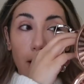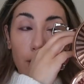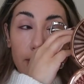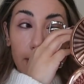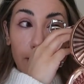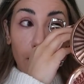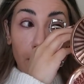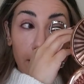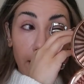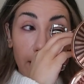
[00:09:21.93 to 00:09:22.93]
i was at
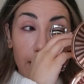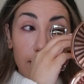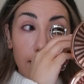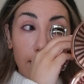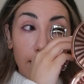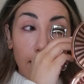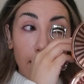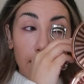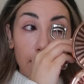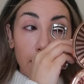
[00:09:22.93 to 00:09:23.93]
target and
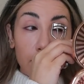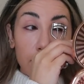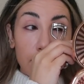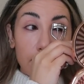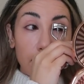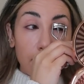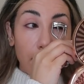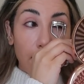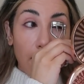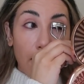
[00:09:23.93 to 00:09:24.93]
then i was in the
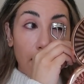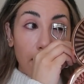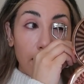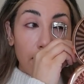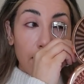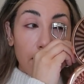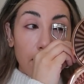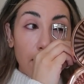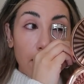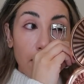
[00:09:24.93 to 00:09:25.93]
skincare aisle
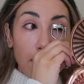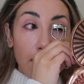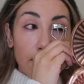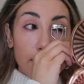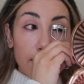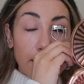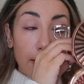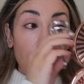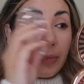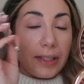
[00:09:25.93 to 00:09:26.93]
and this
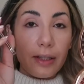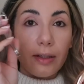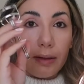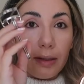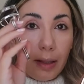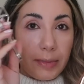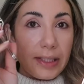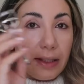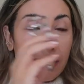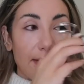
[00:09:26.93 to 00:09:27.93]
like i'm scared i'm
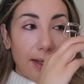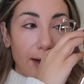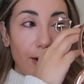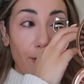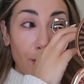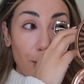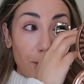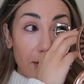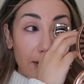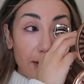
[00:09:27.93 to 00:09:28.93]
still scared of
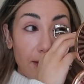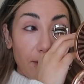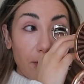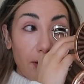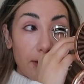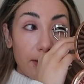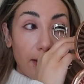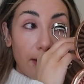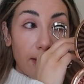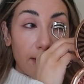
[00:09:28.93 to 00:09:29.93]
using this if you guys
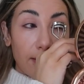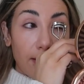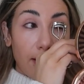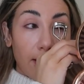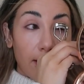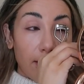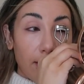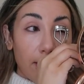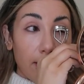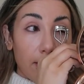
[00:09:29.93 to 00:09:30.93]
can't tell
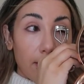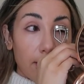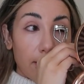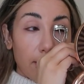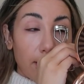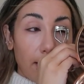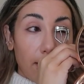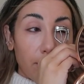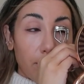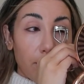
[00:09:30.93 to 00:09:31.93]
so like i
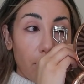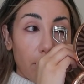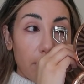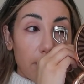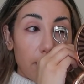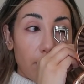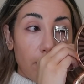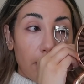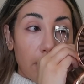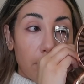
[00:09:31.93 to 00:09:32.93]
have to focus
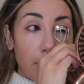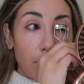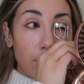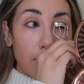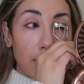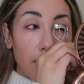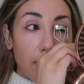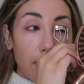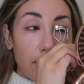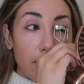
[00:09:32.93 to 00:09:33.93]
when i'm using
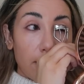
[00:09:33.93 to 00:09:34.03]
it